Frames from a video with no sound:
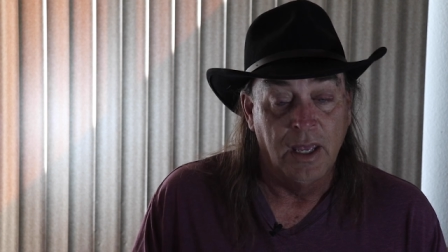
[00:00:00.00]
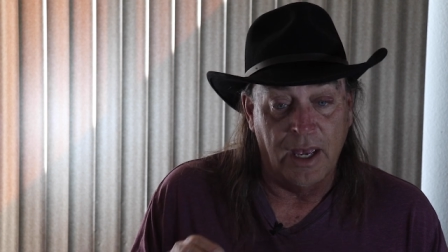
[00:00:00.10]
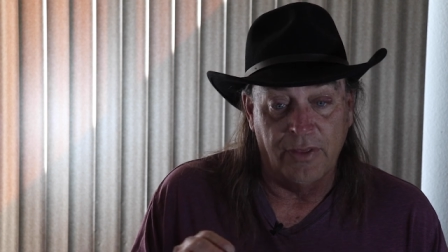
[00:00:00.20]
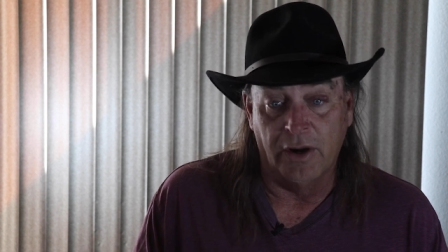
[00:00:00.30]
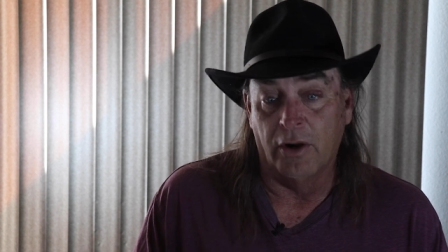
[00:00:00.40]

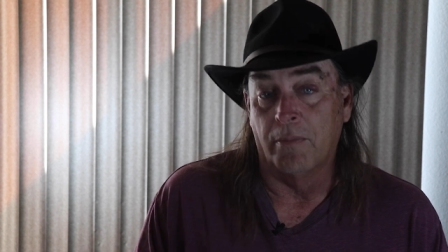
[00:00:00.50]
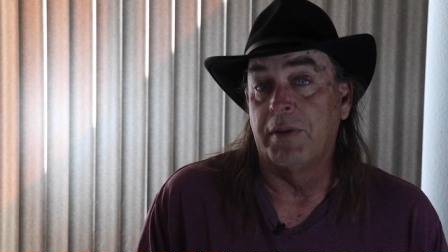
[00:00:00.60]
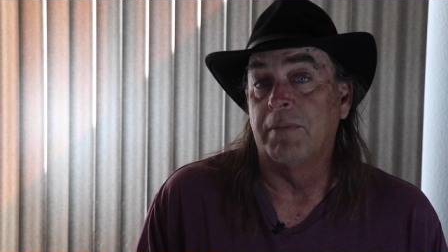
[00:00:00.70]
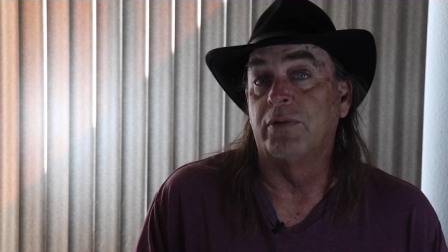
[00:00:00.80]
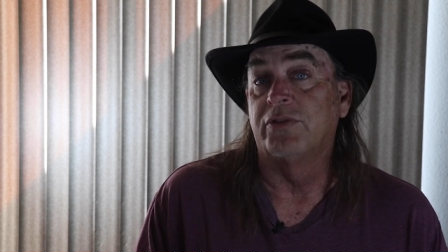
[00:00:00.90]
And there are
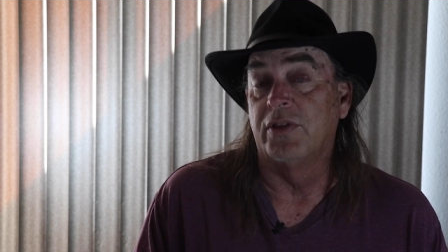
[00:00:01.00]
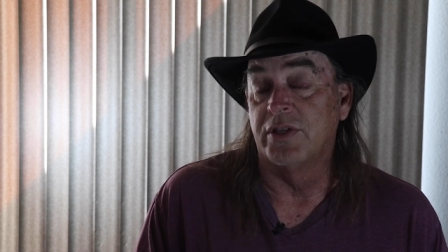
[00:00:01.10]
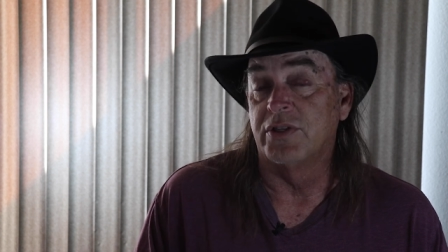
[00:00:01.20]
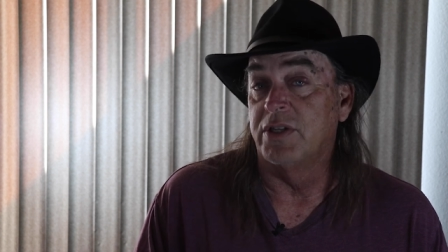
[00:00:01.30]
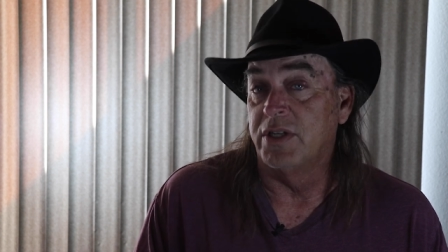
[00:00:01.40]
people to
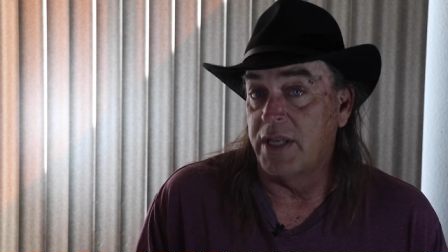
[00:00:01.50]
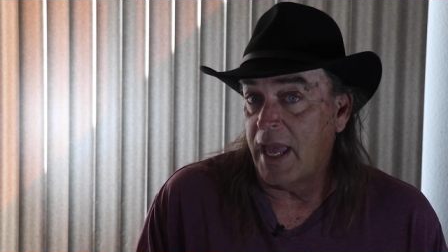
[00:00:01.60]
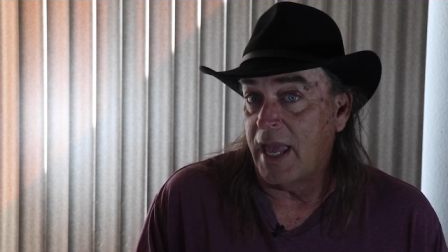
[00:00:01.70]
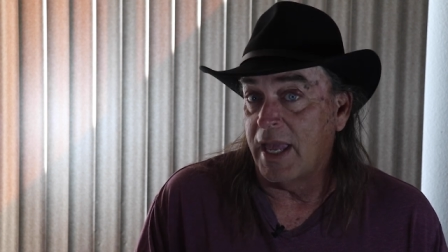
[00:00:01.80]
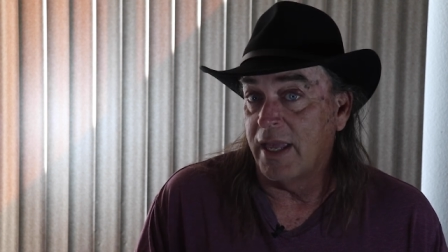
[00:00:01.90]
this
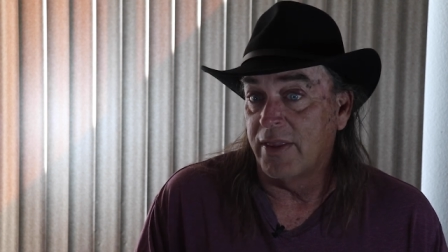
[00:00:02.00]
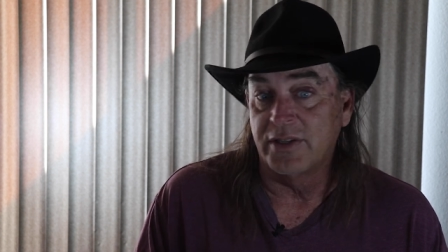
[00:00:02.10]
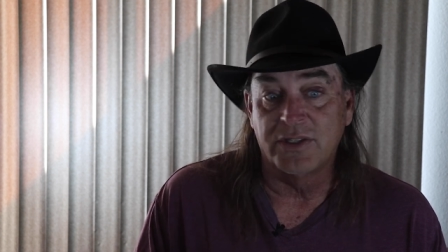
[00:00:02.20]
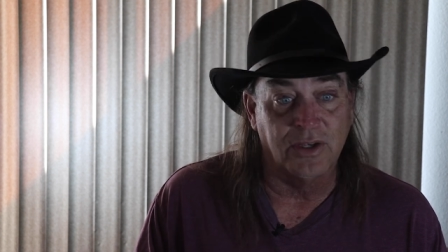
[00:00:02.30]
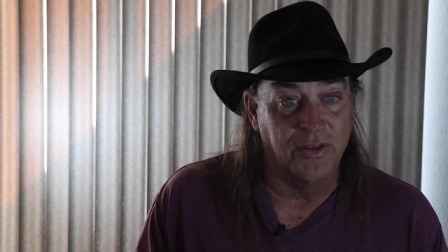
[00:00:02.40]
day
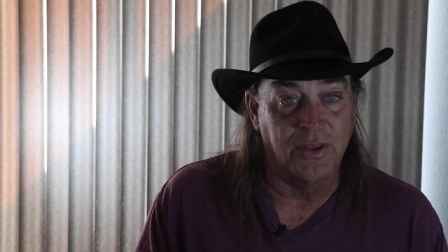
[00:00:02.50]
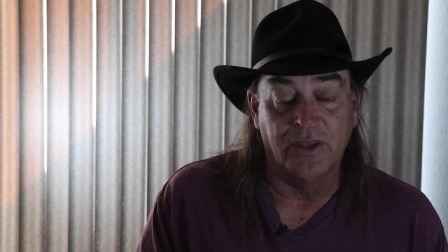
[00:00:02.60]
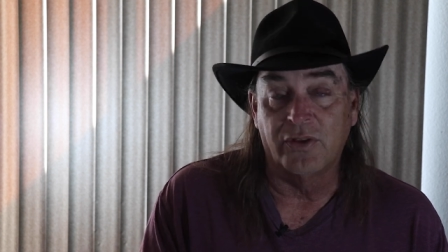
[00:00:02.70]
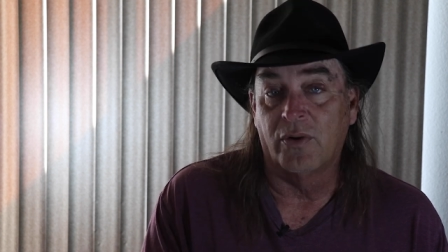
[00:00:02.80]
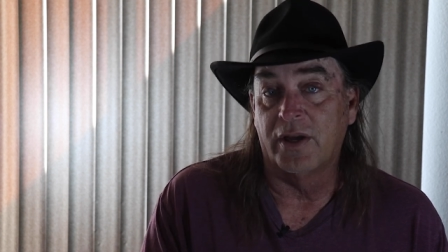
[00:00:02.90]
that still
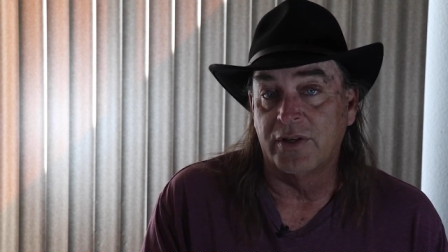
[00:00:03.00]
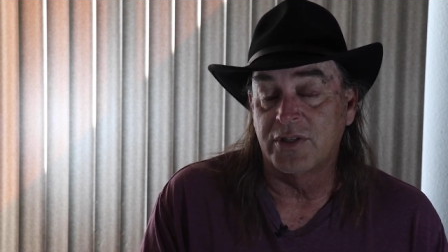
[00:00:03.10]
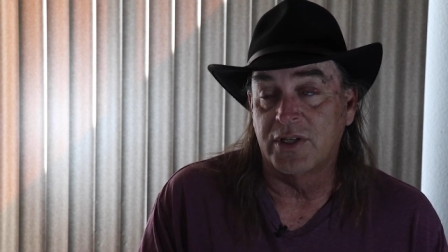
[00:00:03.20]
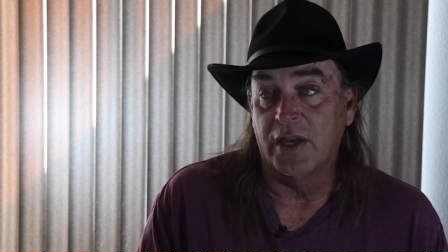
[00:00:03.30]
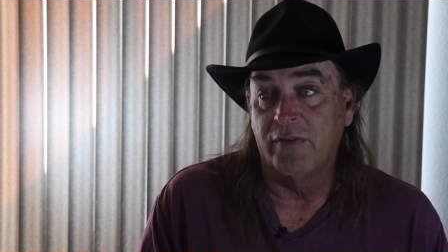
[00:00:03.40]
think they're
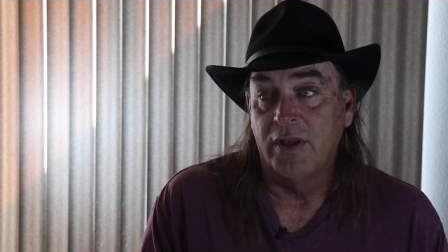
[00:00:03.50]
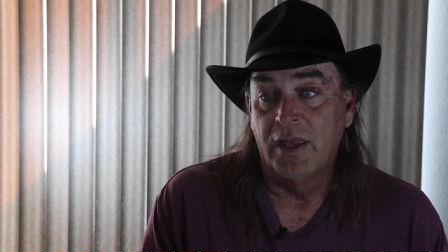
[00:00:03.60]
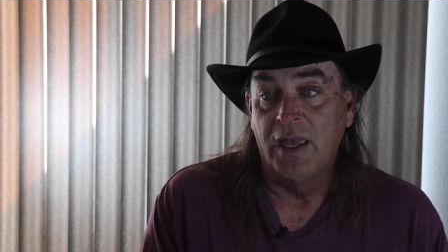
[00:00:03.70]
honest stuff.